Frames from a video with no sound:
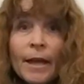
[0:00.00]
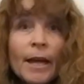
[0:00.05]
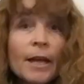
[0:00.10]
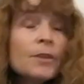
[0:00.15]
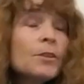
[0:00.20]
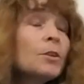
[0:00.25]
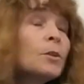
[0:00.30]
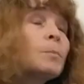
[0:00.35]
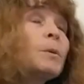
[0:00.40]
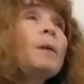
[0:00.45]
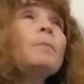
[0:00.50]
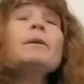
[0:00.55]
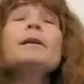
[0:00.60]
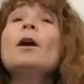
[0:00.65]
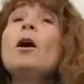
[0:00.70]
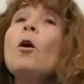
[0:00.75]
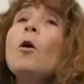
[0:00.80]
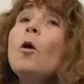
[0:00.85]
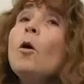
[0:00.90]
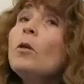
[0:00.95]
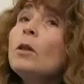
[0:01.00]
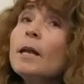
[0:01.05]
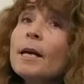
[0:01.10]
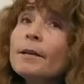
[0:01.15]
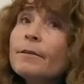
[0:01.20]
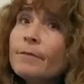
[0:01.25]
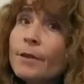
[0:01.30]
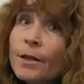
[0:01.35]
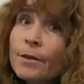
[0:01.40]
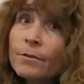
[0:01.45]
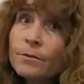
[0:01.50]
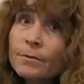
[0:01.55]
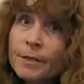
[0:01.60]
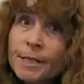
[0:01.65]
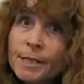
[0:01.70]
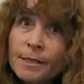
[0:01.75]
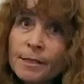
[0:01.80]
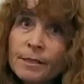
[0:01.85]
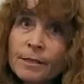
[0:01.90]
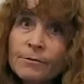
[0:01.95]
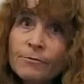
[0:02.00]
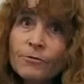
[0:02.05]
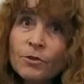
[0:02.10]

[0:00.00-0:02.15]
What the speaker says: And there are probably a whole lot of other reasons